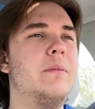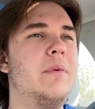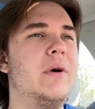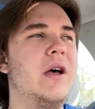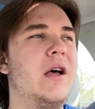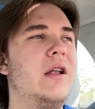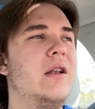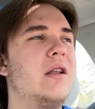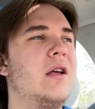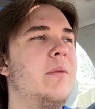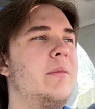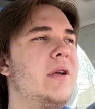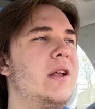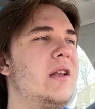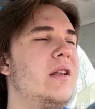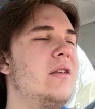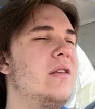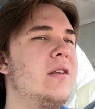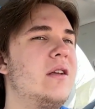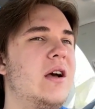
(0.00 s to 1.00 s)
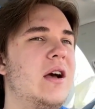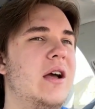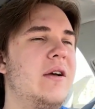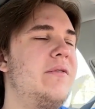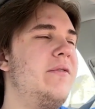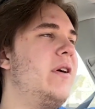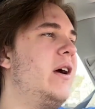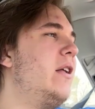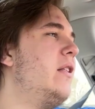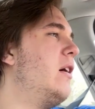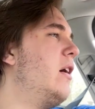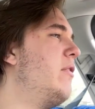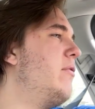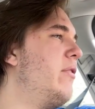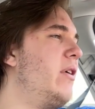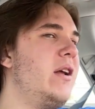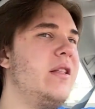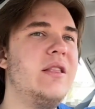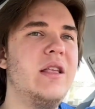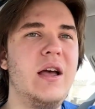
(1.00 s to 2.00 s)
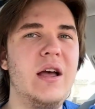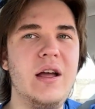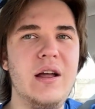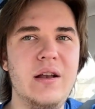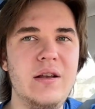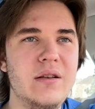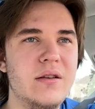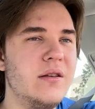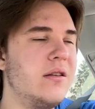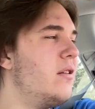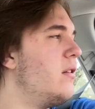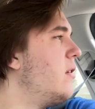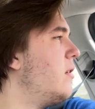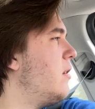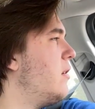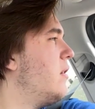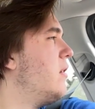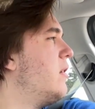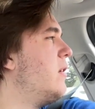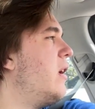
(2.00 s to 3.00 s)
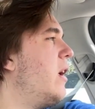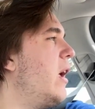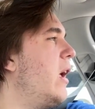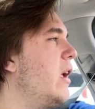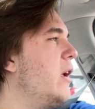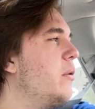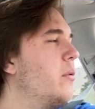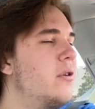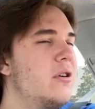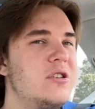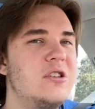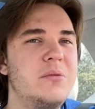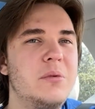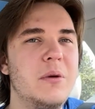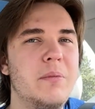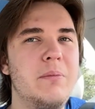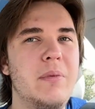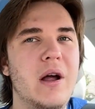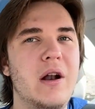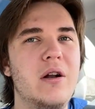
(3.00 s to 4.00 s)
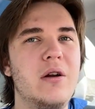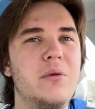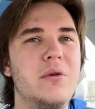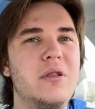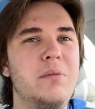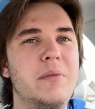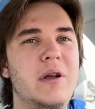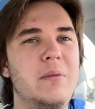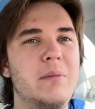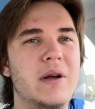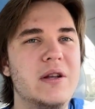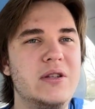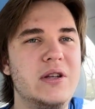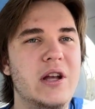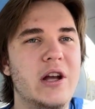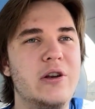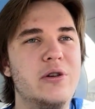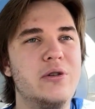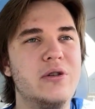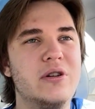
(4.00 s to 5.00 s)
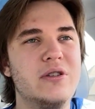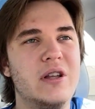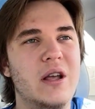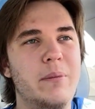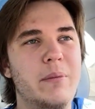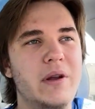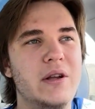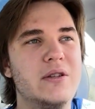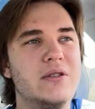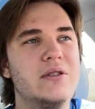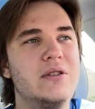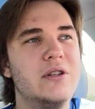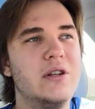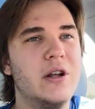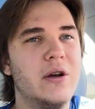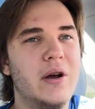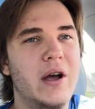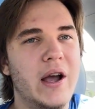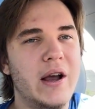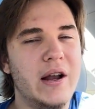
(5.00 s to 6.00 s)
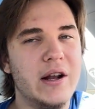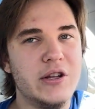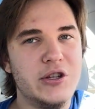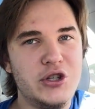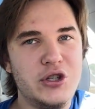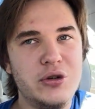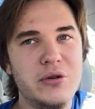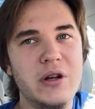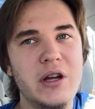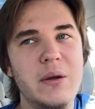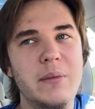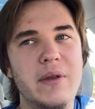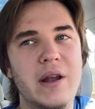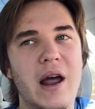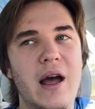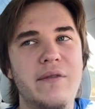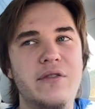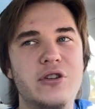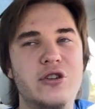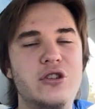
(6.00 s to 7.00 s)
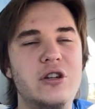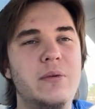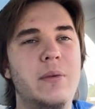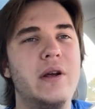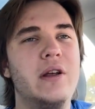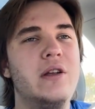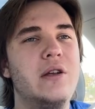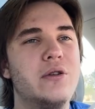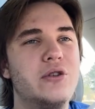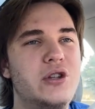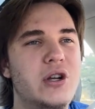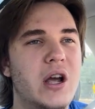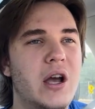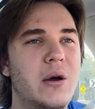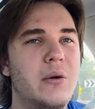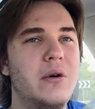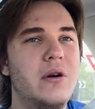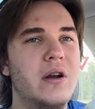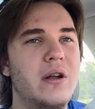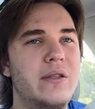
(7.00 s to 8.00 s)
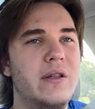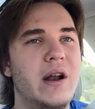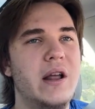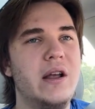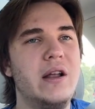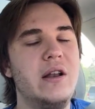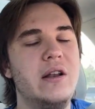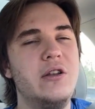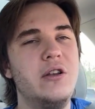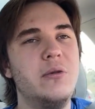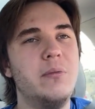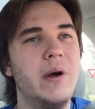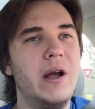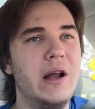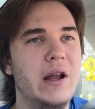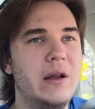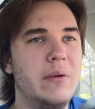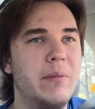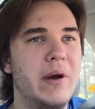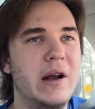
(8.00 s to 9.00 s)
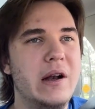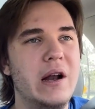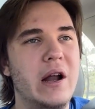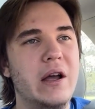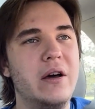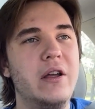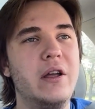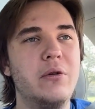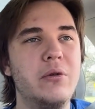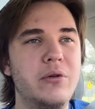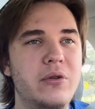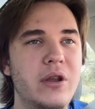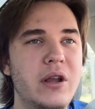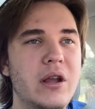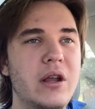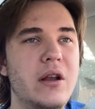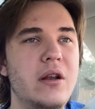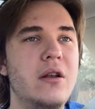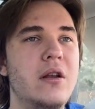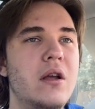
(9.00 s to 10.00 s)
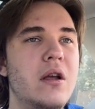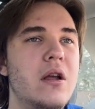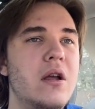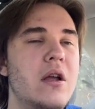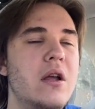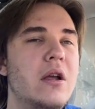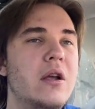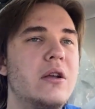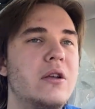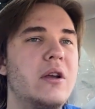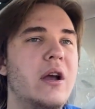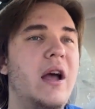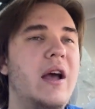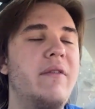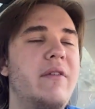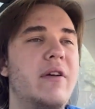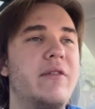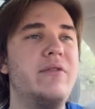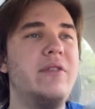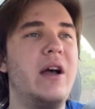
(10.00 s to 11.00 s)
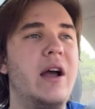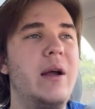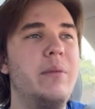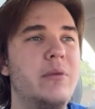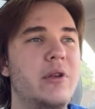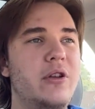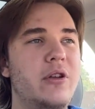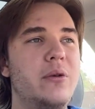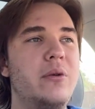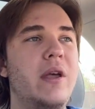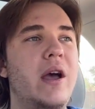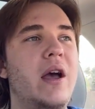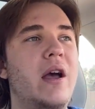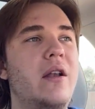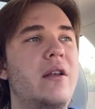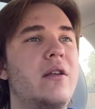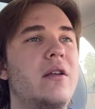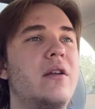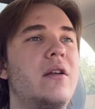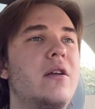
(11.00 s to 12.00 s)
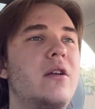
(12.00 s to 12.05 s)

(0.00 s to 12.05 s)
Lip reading: But I mean, I find that 8 works a little bit better with me and my schedule, because that means, you know, I get a stream, and then after stream I can go shower, and then I can do my nightly routine. I have enough time to do that.